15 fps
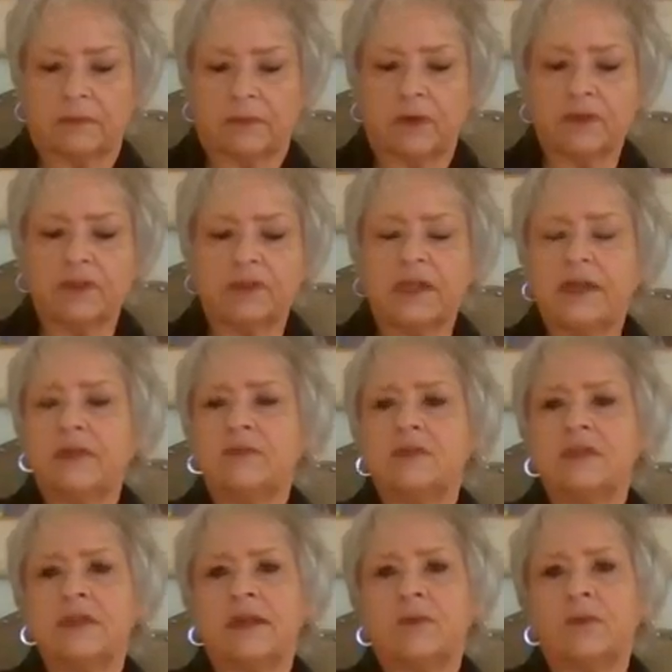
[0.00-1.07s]
Those
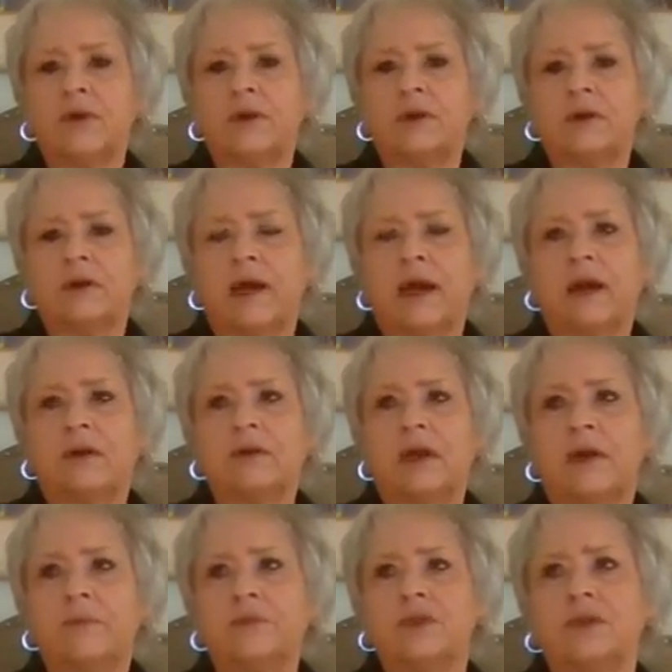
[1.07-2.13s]
standards that we're held
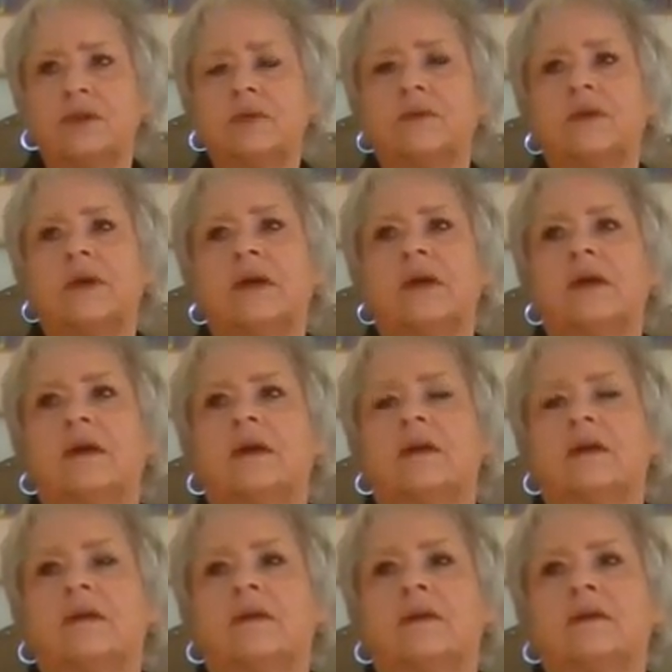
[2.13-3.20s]
up to
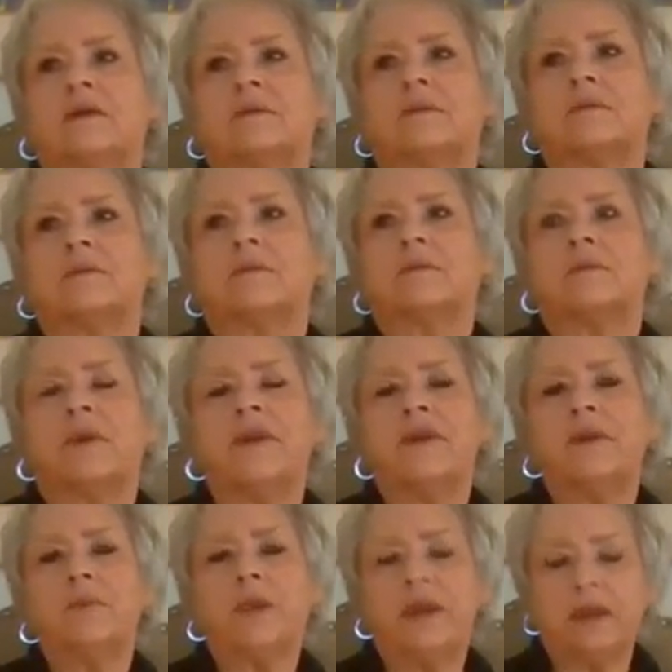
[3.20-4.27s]
by the
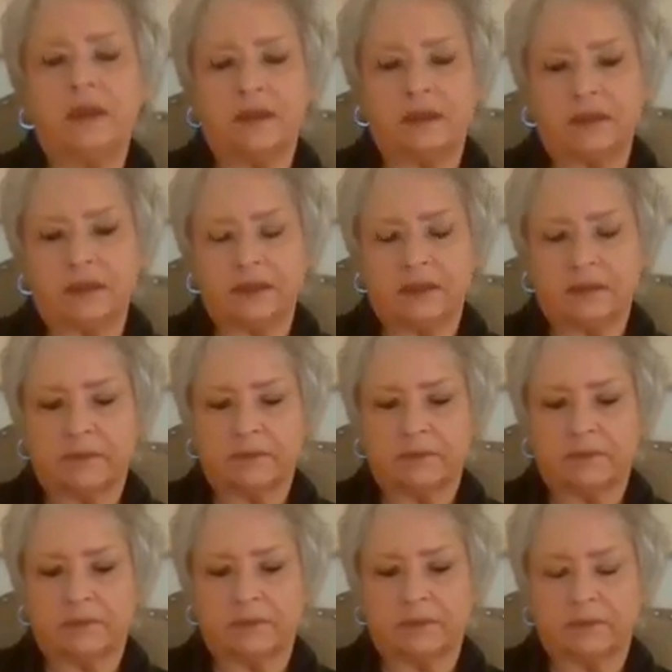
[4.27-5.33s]
opinions
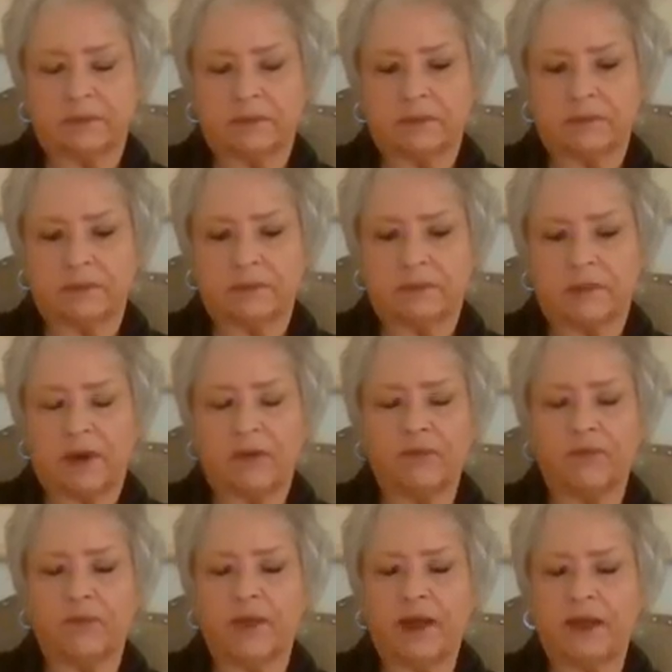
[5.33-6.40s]
of
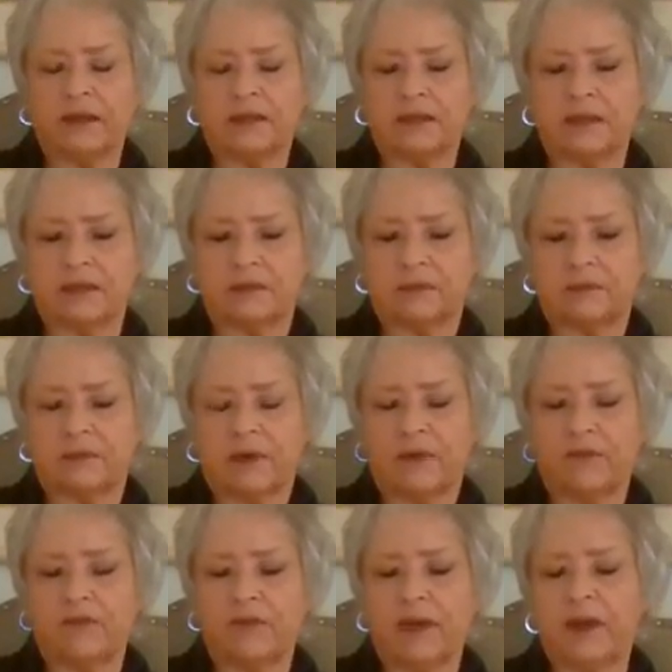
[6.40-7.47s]
friends,
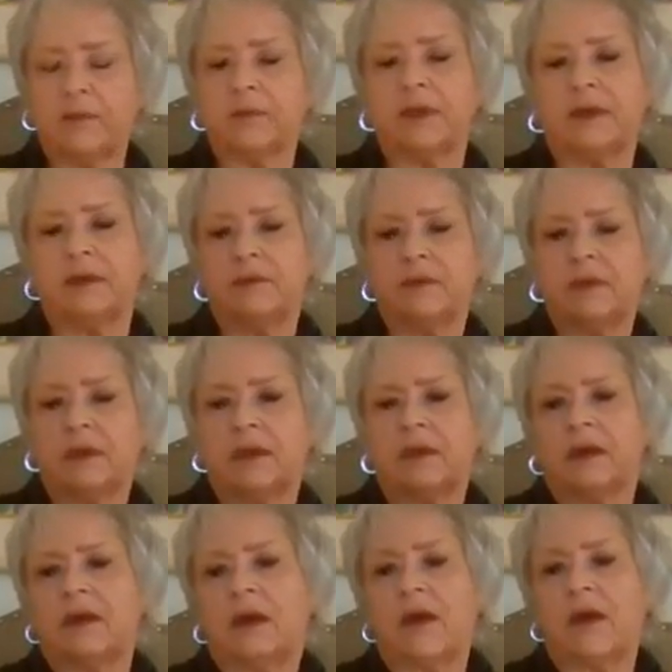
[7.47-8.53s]
of family,
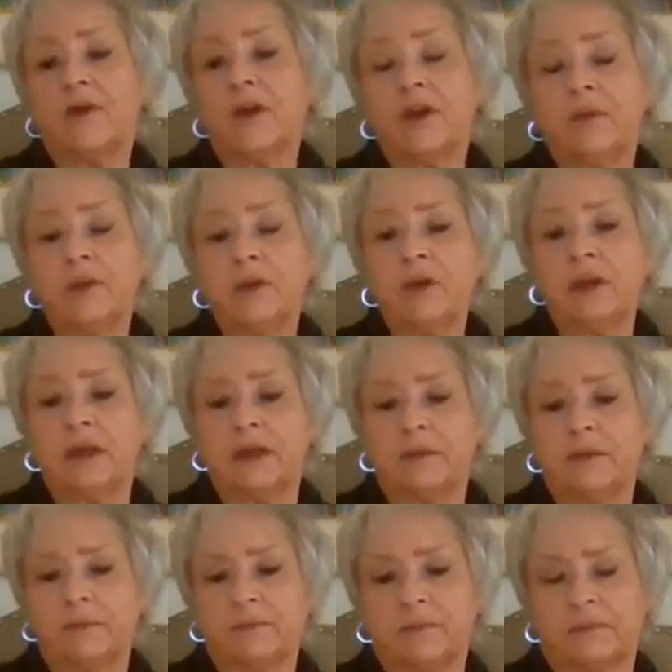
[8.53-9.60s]
of our community.